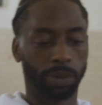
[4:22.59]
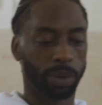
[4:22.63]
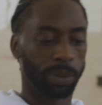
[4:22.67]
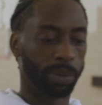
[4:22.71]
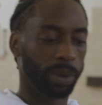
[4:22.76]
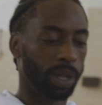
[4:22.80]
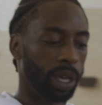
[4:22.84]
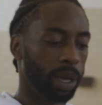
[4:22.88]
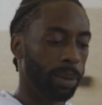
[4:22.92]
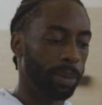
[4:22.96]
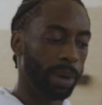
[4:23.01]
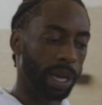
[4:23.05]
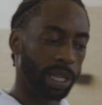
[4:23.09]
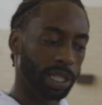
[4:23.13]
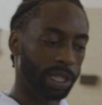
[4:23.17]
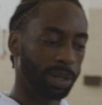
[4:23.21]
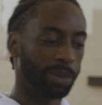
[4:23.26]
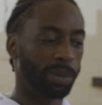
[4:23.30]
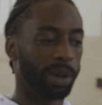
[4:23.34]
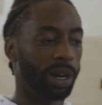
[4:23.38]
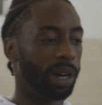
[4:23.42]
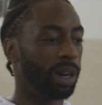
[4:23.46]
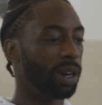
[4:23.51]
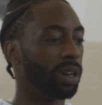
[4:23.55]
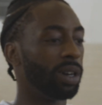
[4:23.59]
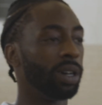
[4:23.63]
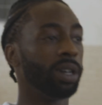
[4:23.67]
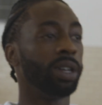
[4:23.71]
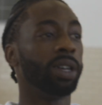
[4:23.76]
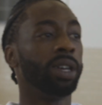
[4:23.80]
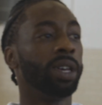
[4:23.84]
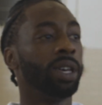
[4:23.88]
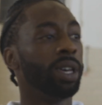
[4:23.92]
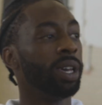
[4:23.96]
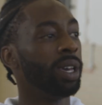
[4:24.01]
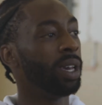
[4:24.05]
me playing basketball,
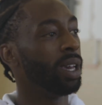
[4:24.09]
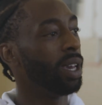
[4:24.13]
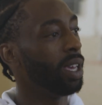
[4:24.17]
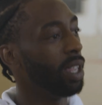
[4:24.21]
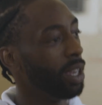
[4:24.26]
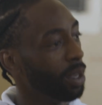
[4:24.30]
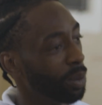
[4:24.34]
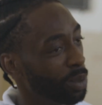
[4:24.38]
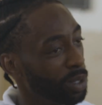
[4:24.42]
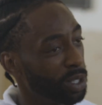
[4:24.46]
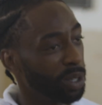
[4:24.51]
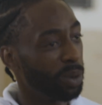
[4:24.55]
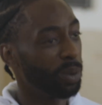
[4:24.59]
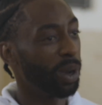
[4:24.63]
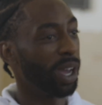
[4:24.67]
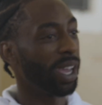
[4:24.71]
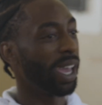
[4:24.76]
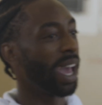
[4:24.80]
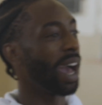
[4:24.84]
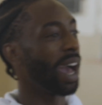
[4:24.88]
and it was a way